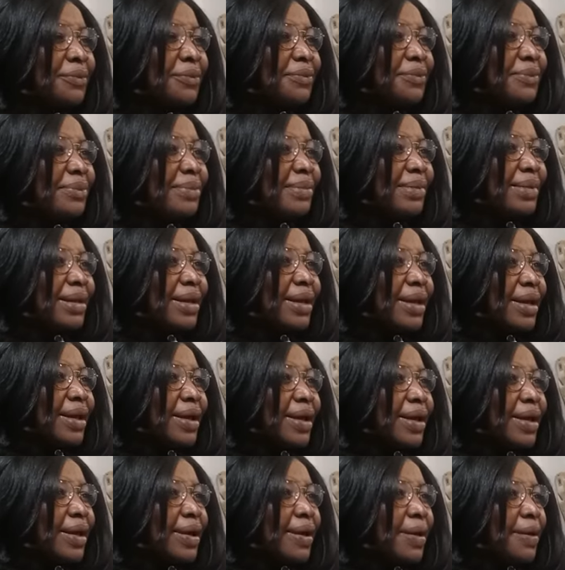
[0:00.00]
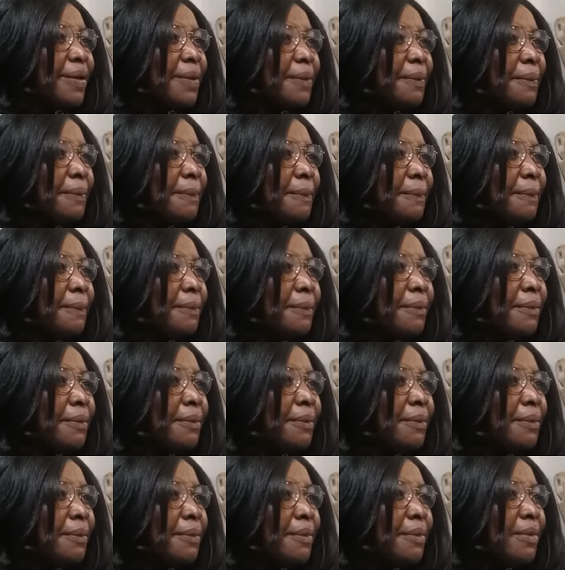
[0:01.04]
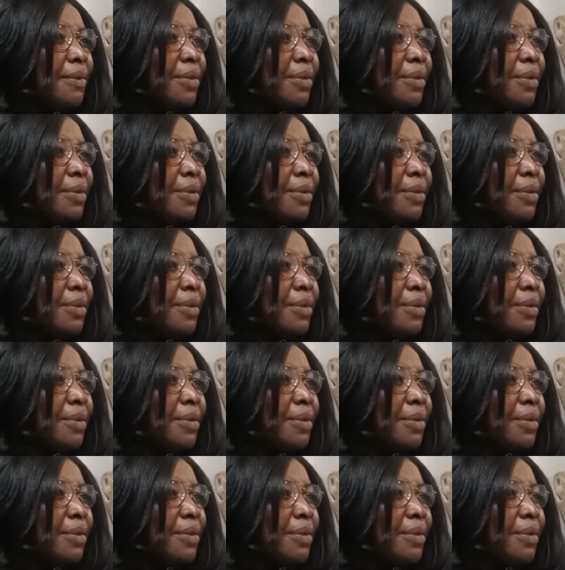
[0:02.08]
They call that one Lucas, not cassava.